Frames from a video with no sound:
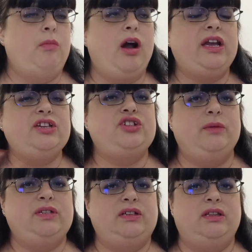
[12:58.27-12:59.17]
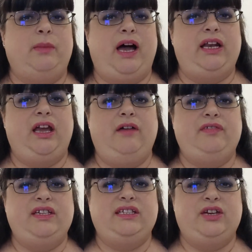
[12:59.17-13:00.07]
Mark has jumped into the body of
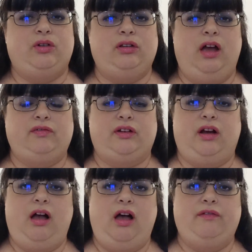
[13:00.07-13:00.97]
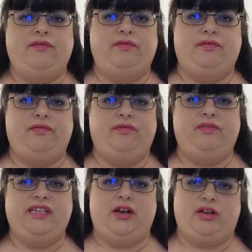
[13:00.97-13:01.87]
the secret lover of
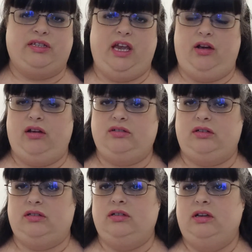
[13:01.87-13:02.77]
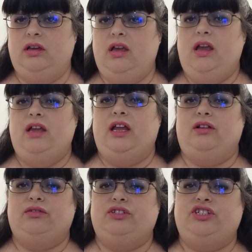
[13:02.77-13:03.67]
Sara's character. Now,